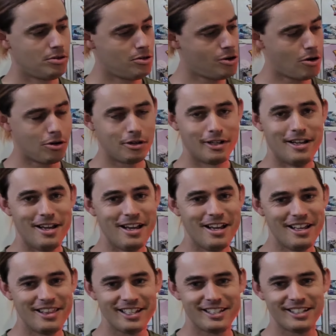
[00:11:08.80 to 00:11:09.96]
Not.
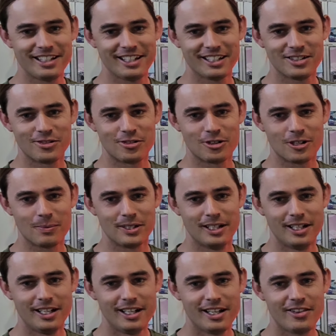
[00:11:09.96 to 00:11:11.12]
This thing has dropped
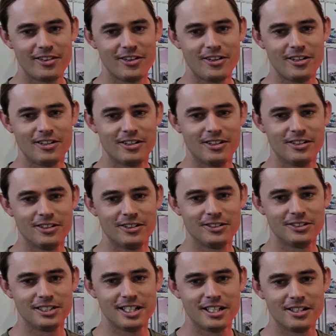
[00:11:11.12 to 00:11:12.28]

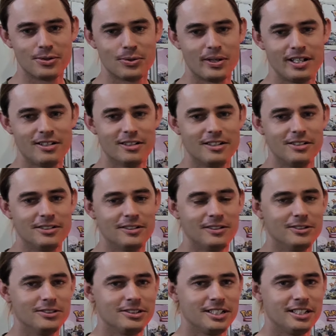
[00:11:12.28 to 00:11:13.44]
$39 down to
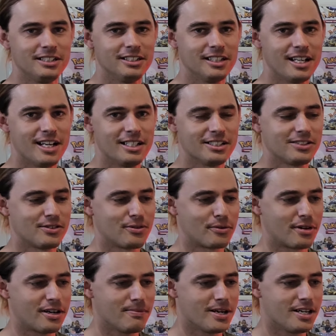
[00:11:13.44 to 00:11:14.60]
$29 in the last
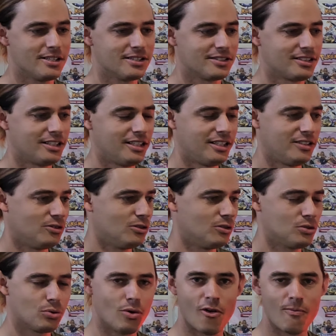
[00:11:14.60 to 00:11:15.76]
3 months or
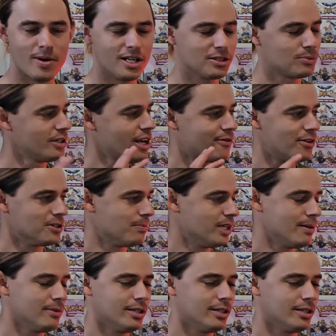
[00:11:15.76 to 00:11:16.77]
12 months, whatever it's been.